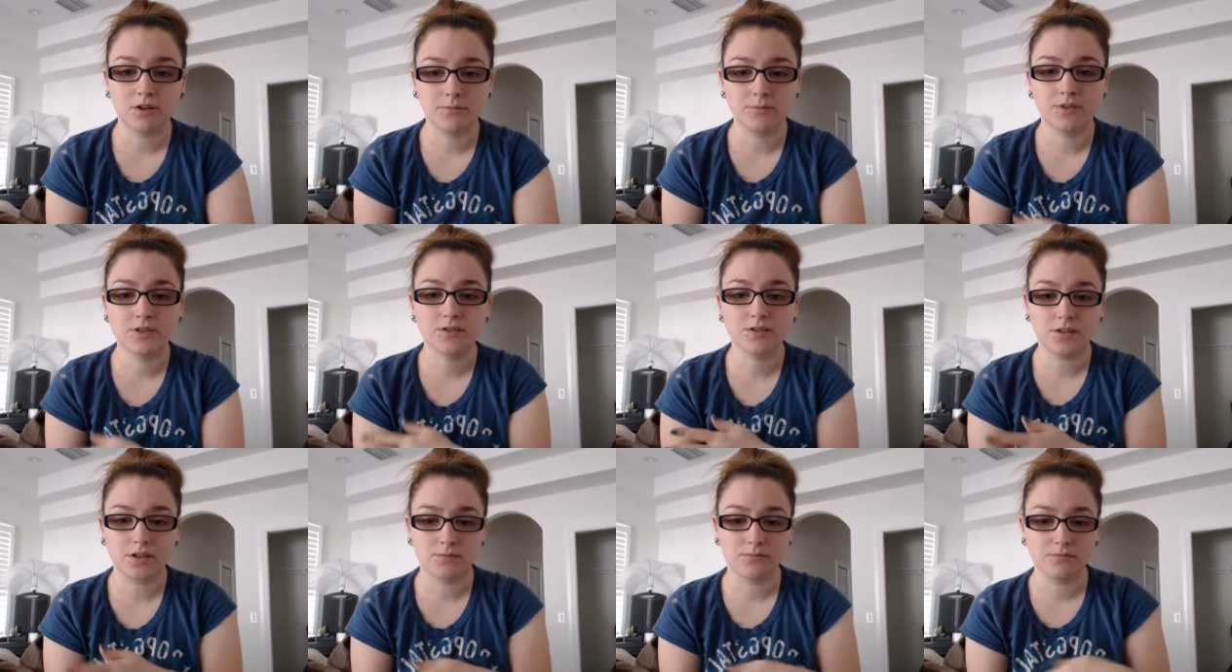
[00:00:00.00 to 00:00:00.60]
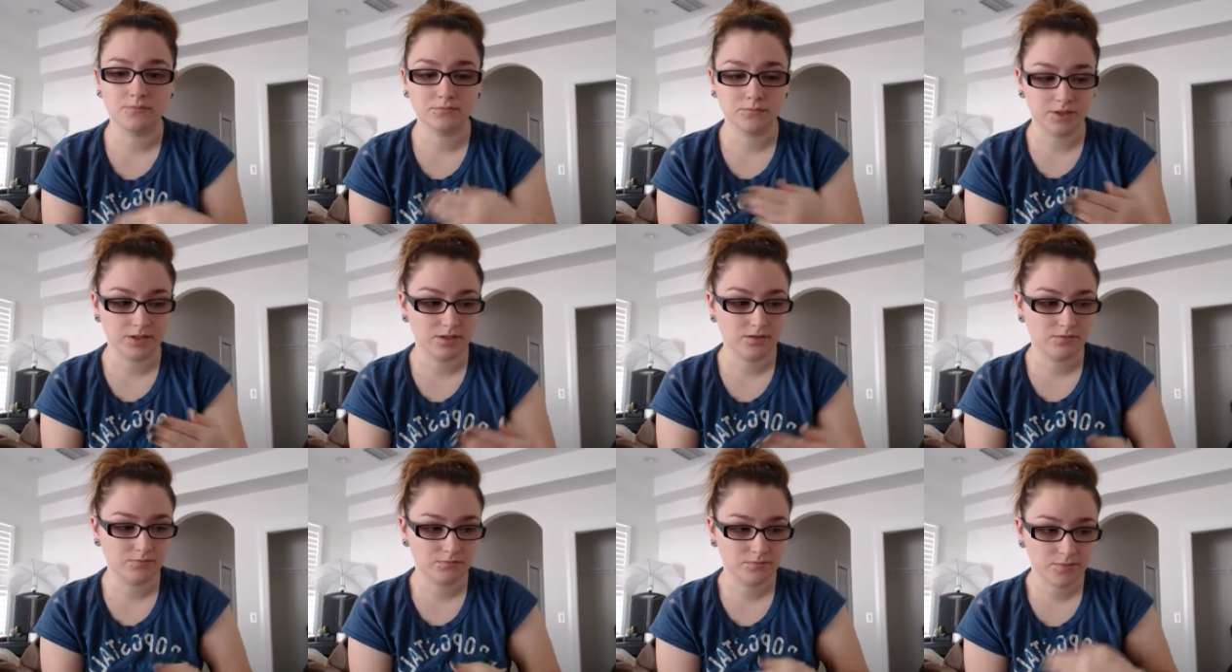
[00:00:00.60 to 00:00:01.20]
I'm going to start
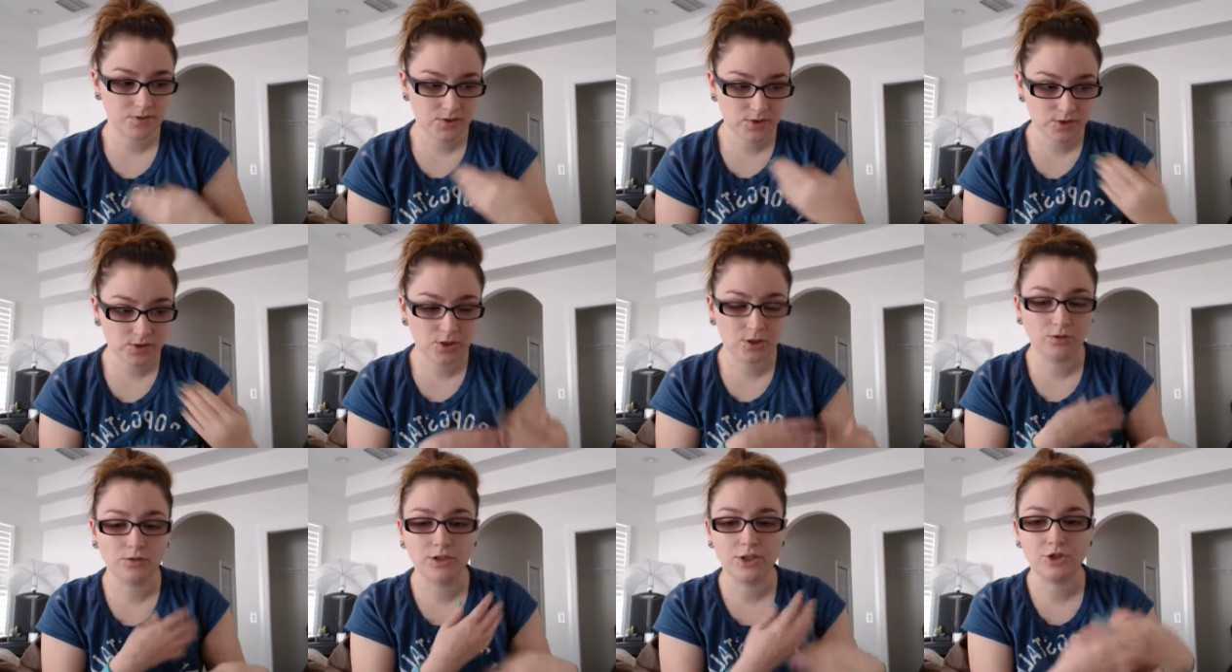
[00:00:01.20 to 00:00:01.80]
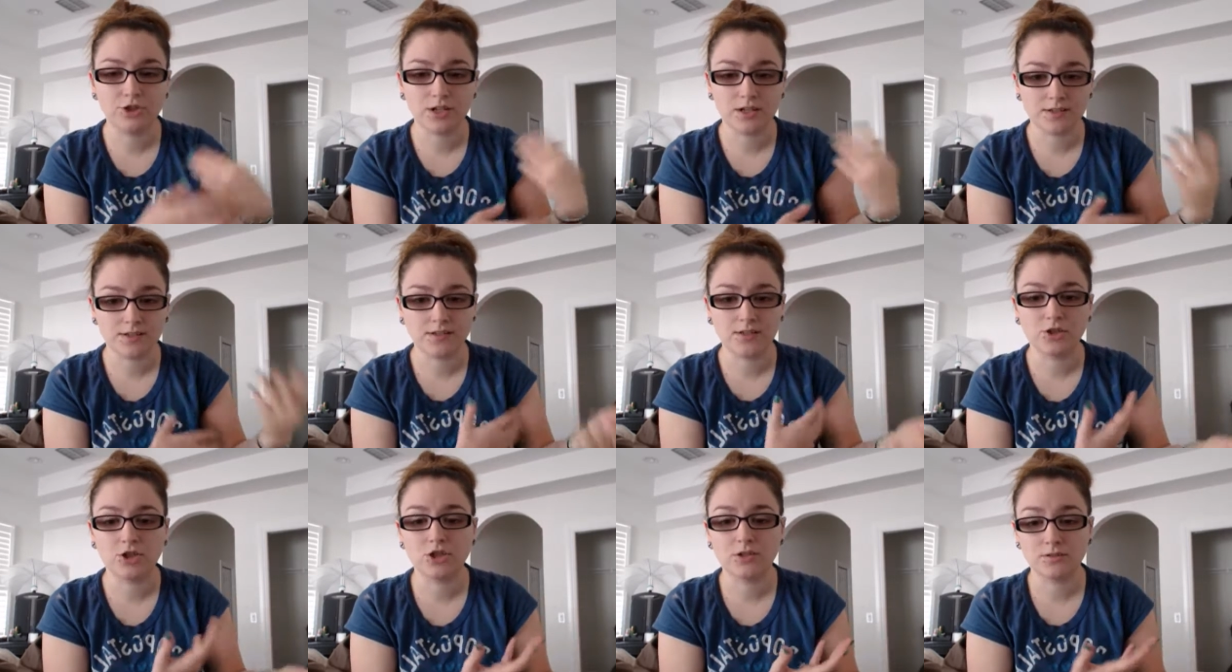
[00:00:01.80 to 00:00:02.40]
like slowly
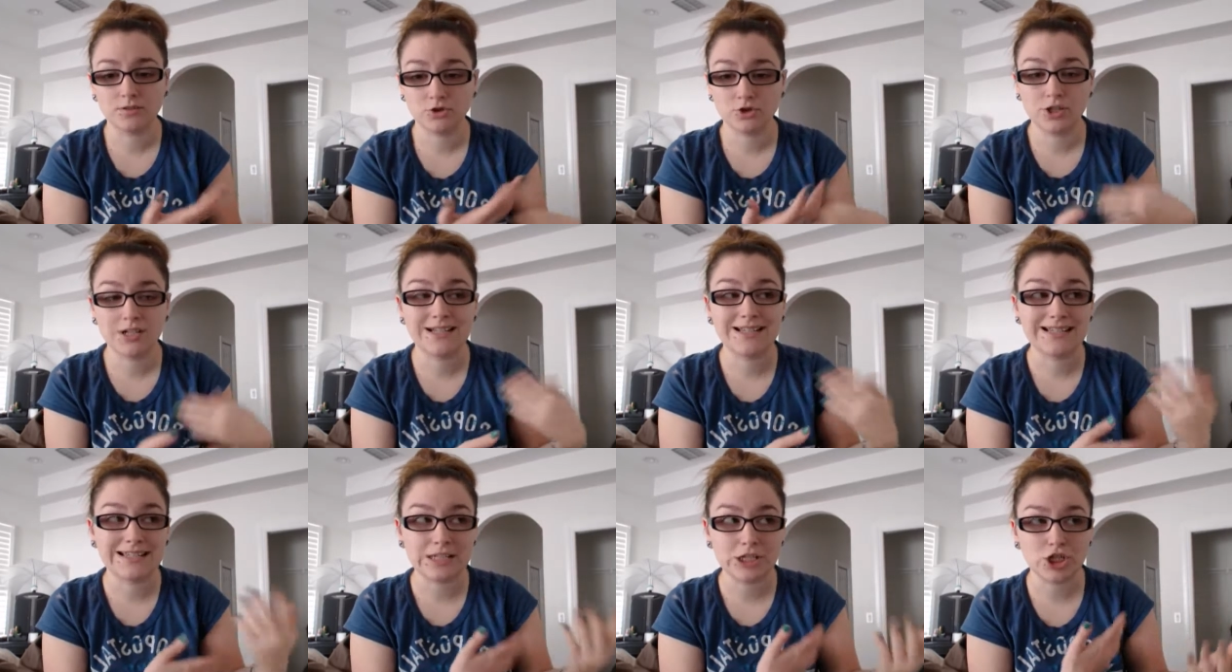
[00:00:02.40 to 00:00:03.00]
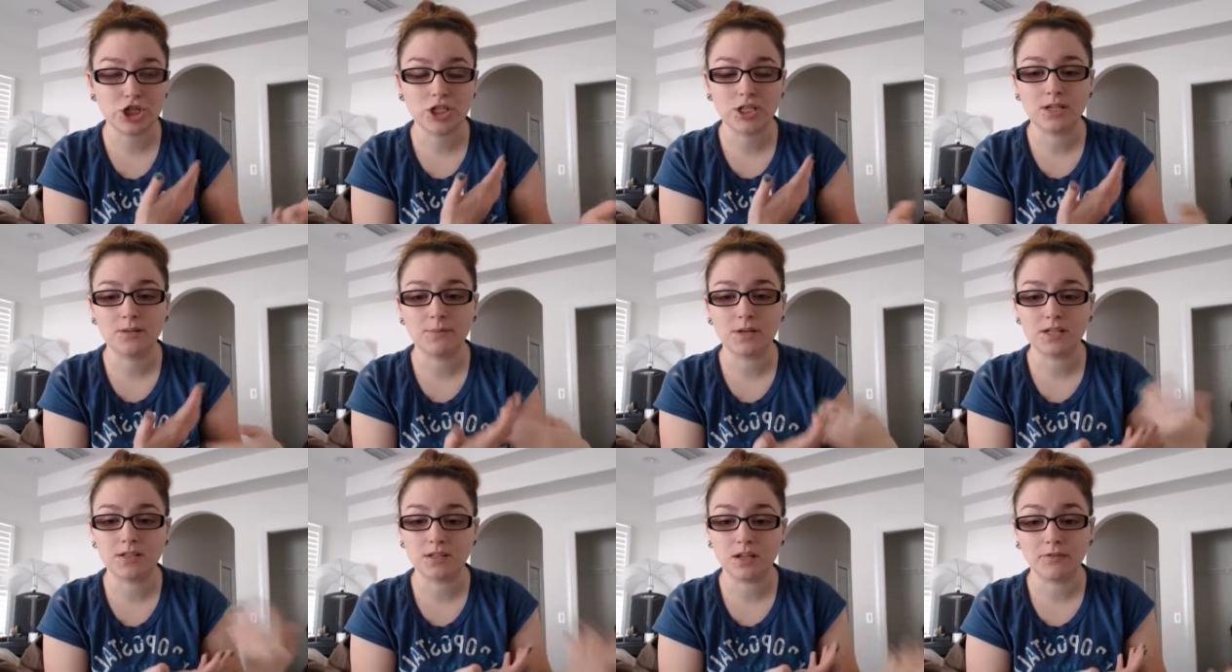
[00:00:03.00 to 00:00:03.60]
transitioning
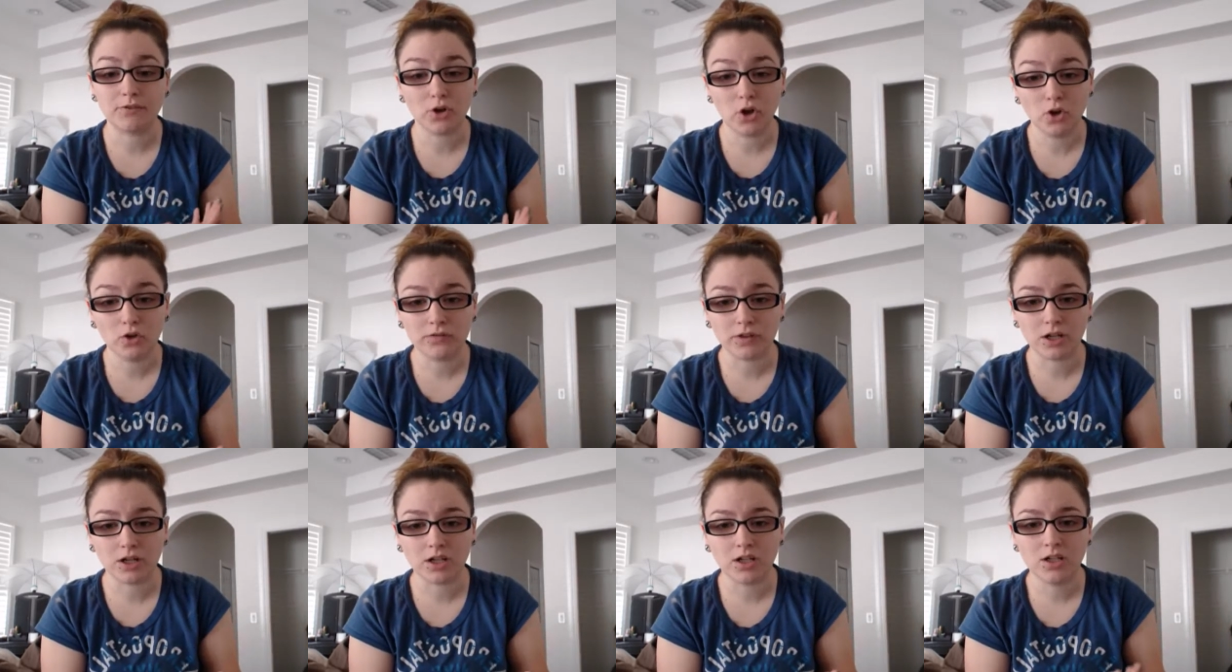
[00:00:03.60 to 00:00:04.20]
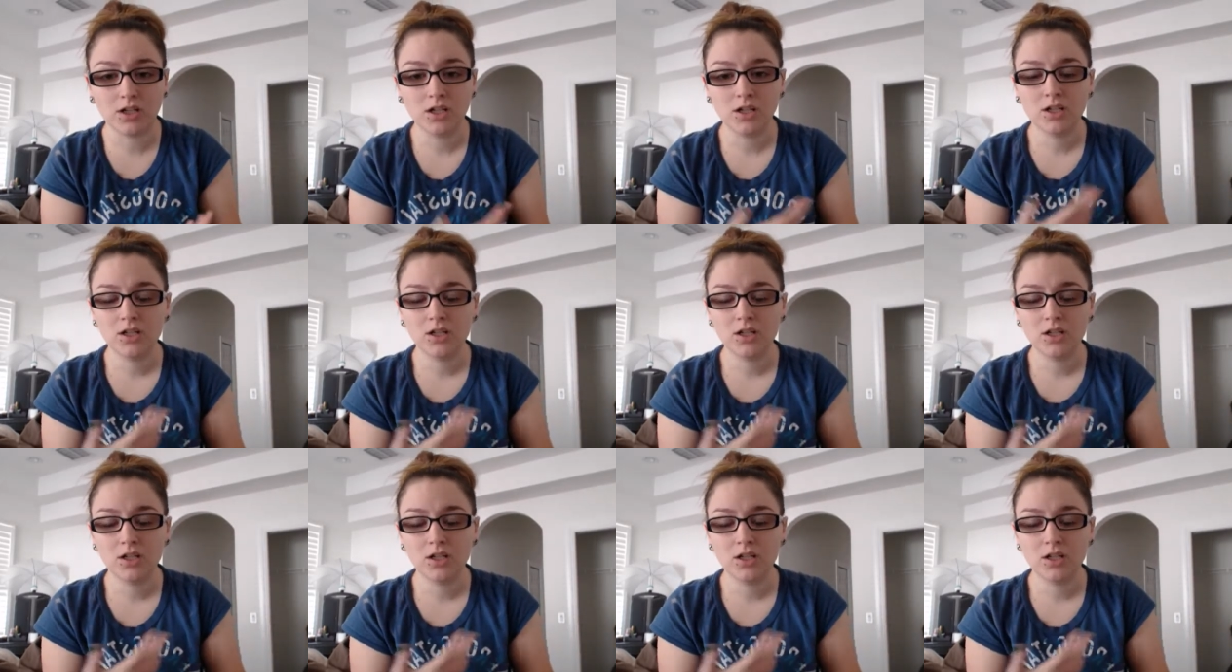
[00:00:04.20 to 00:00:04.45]
my stuff over.